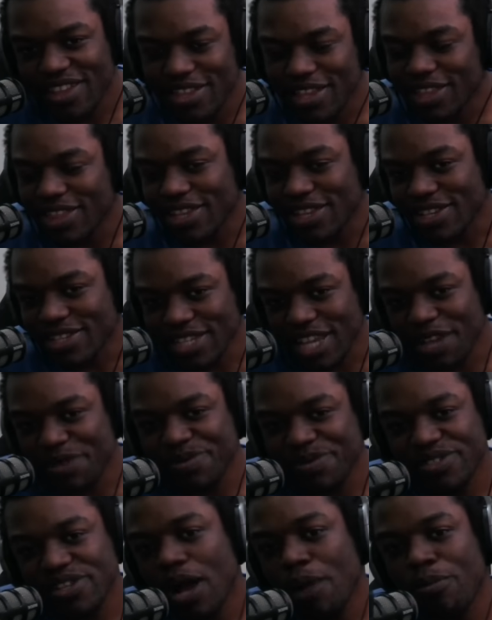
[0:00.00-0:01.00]
did the
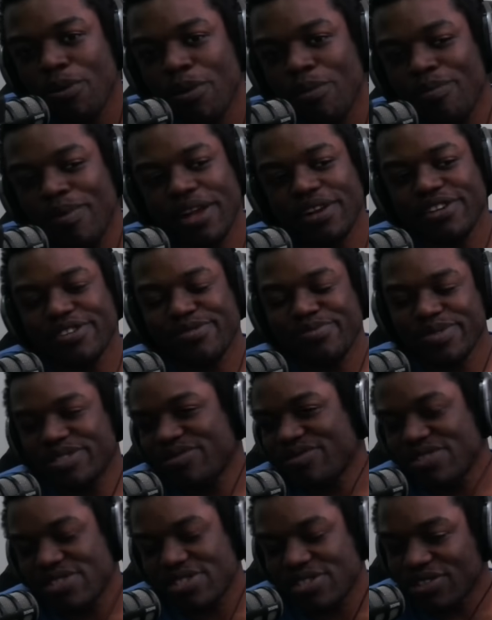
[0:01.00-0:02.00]
same job or better,
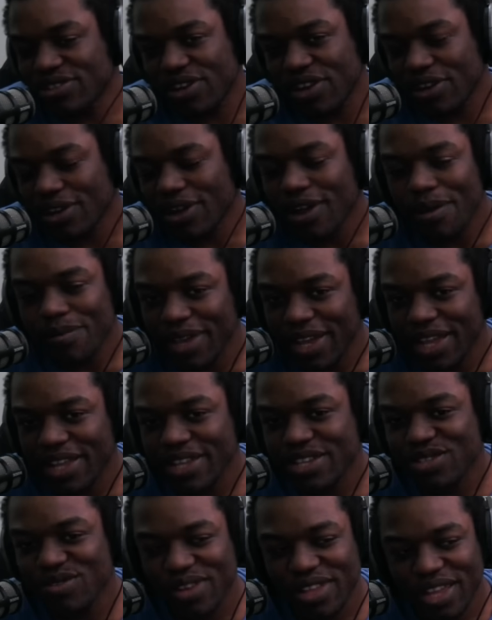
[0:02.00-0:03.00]
especially with Snowguard coming
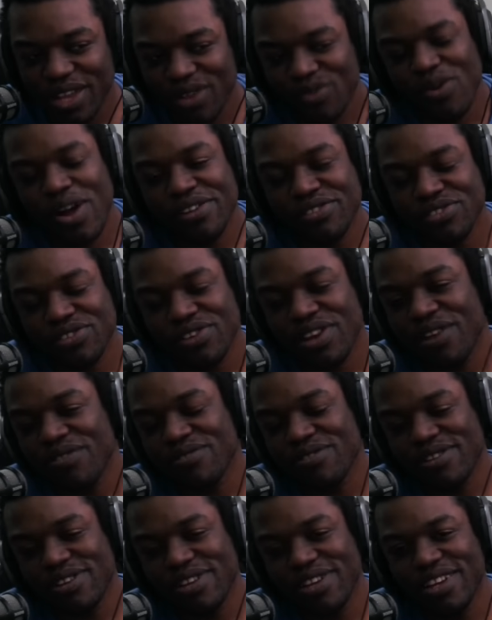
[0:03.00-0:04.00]
in as well. Like why would you
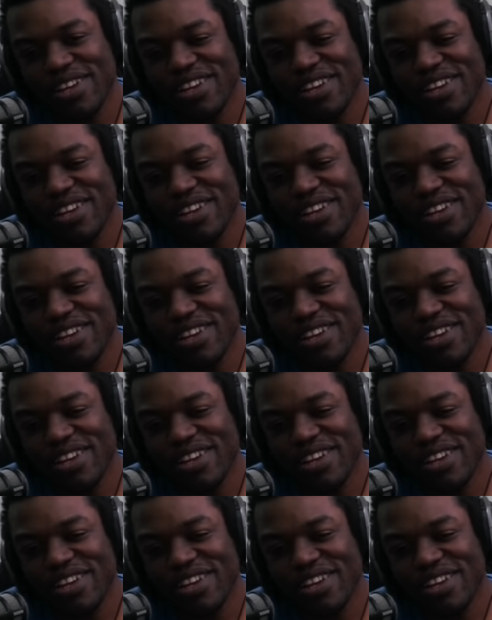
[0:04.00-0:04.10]
ever